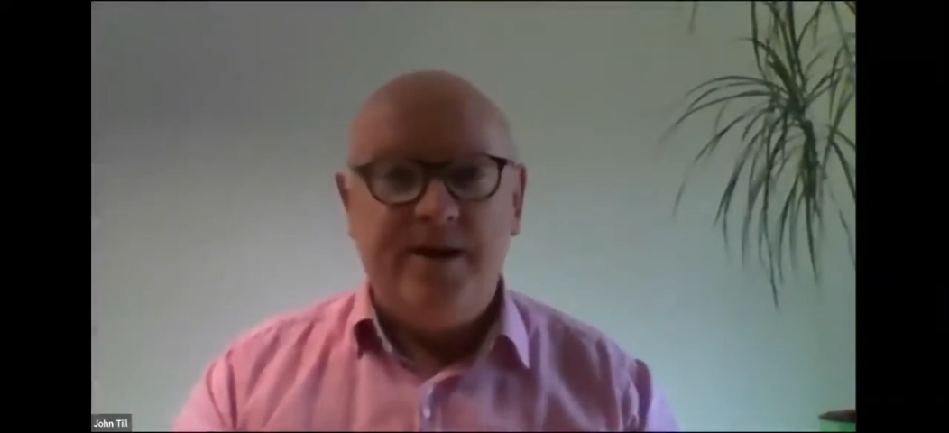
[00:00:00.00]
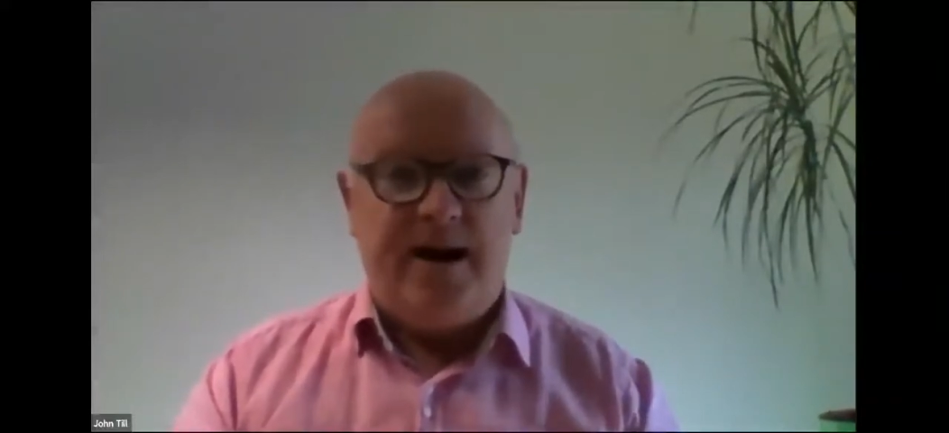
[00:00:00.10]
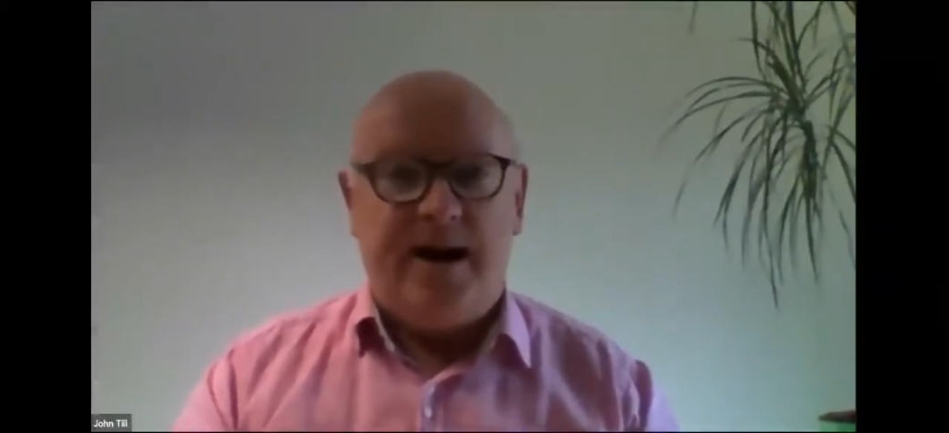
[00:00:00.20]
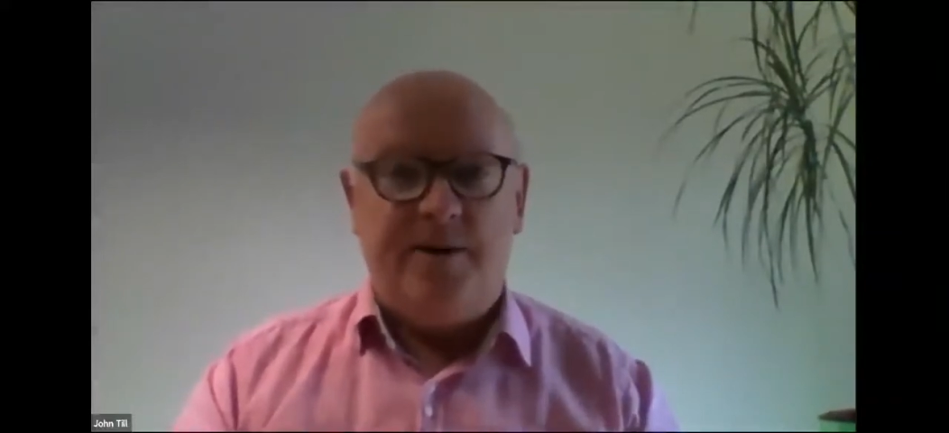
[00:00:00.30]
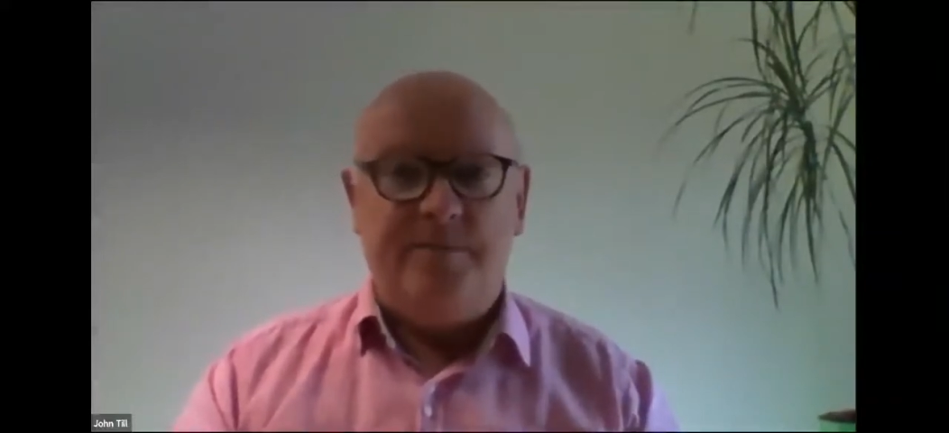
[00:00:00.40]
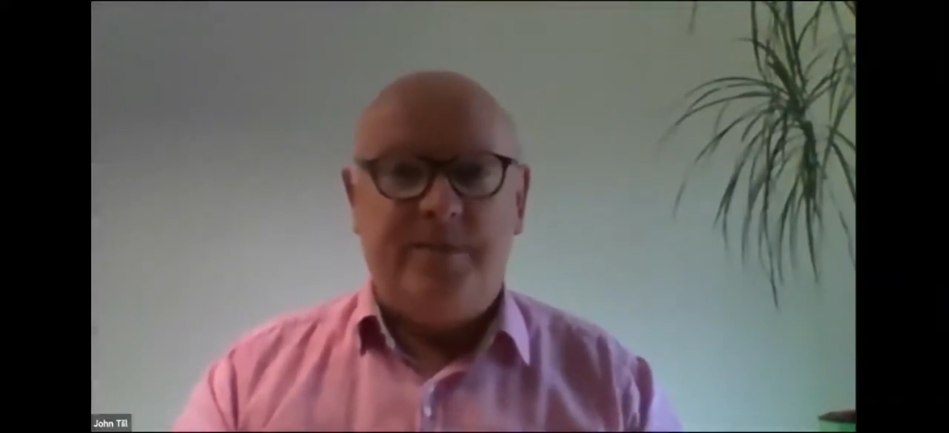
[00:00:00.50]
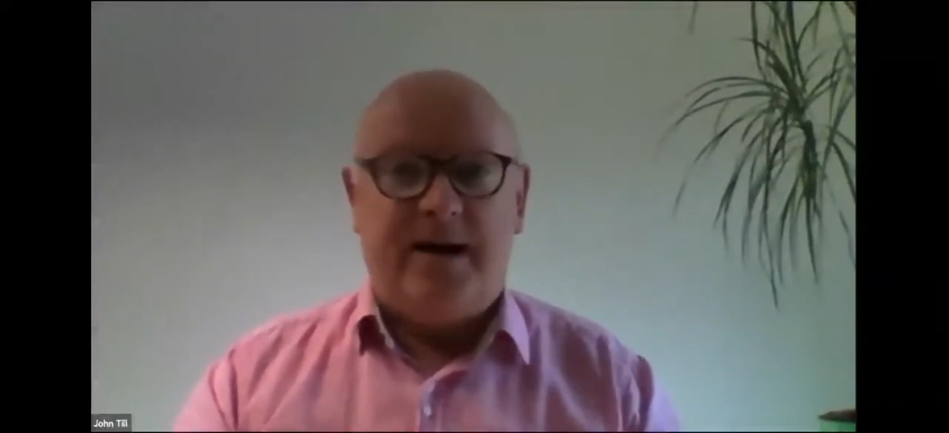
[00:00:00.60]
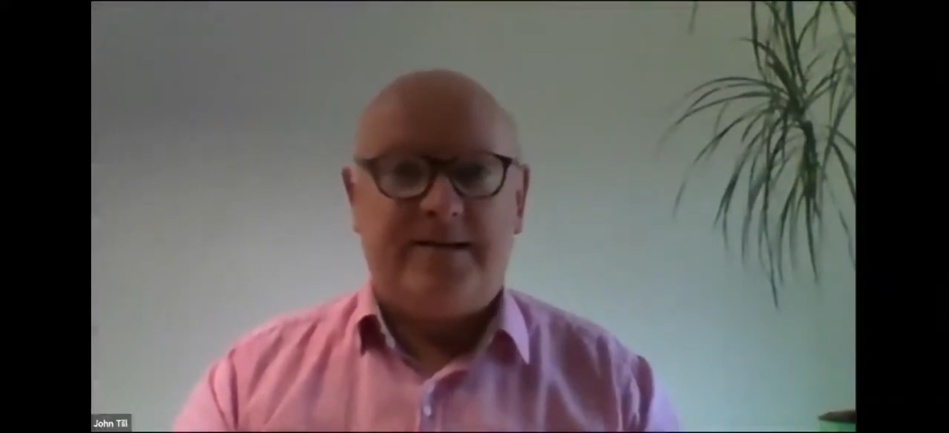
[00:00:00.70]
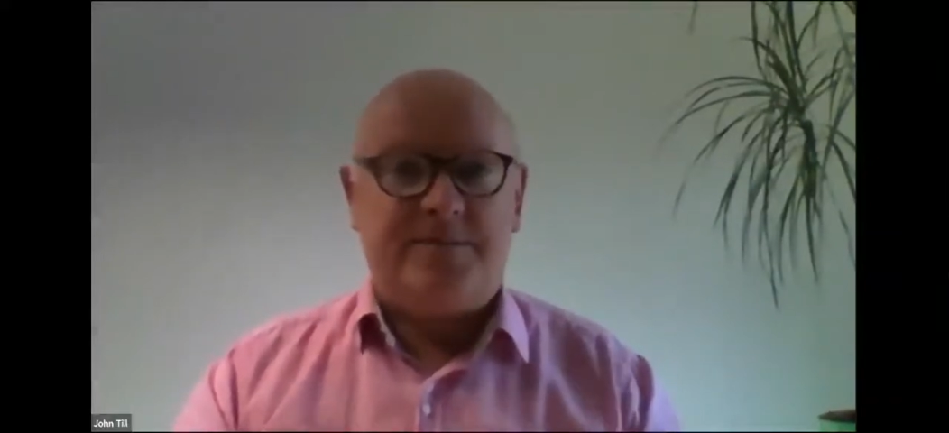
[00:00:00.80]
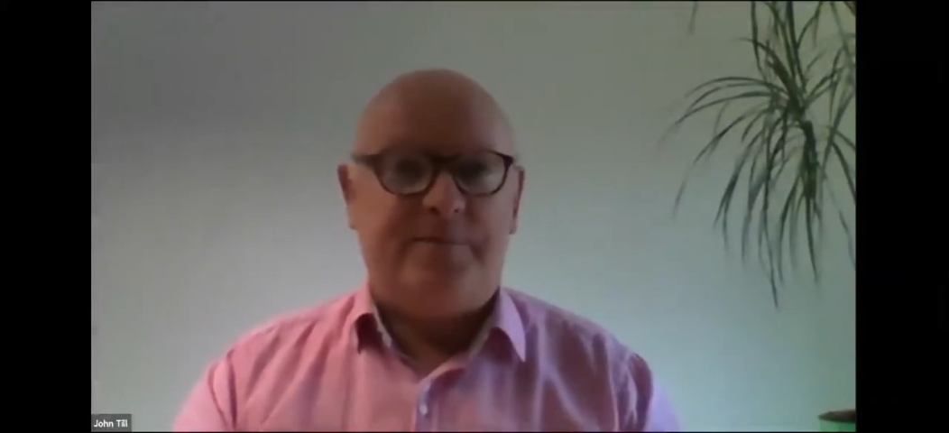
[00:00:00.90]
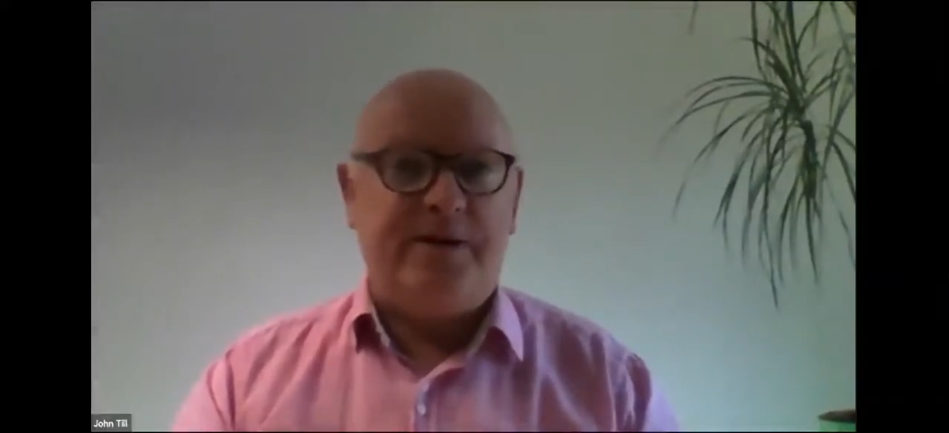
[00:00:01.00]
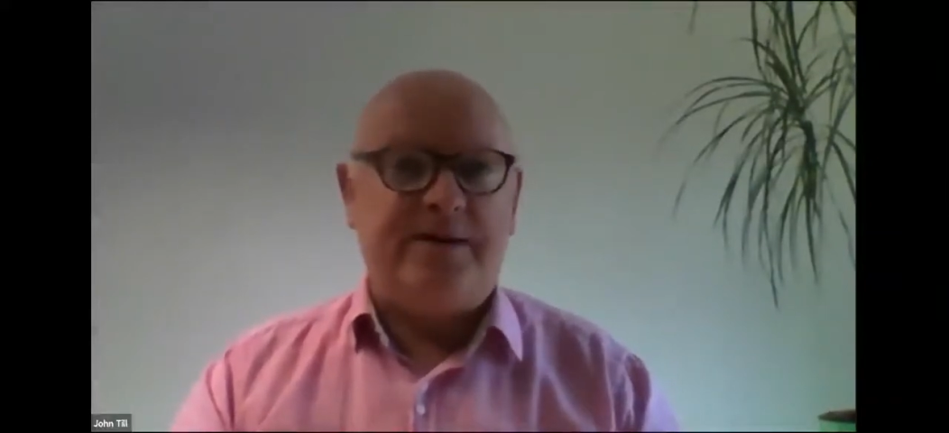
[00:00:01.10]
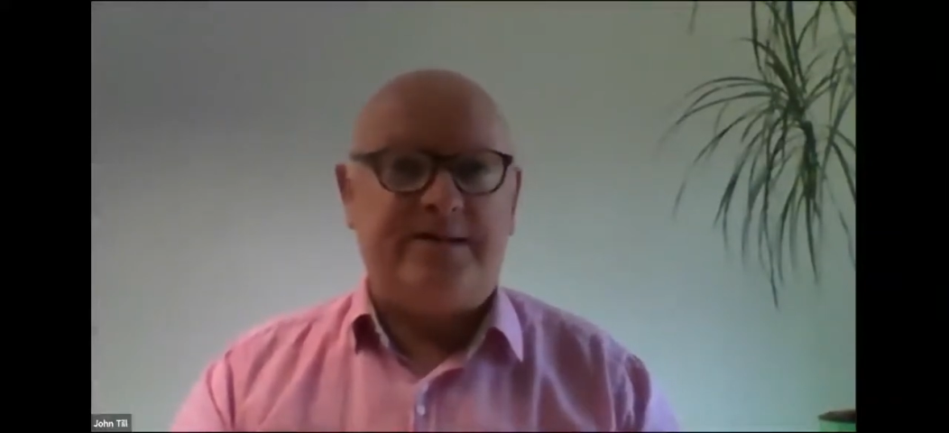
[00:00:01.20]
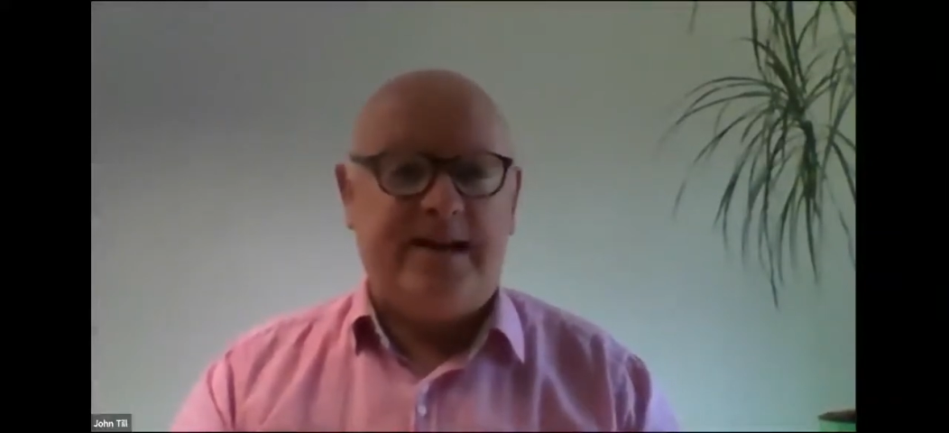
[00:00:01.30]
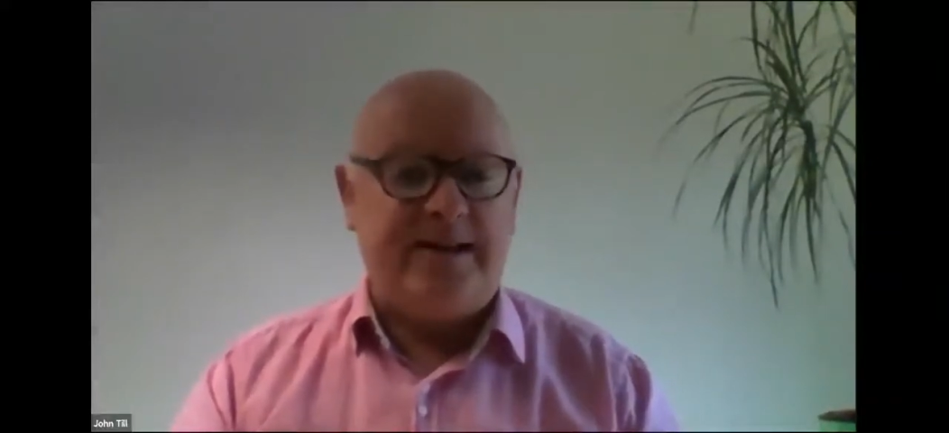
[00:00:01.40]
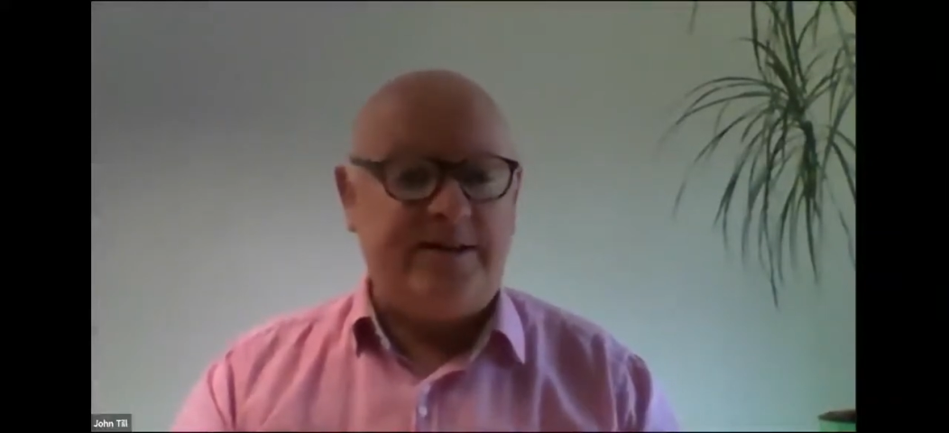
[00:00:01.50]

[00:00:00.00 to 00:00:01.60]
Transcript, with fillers: Um, as Peter said,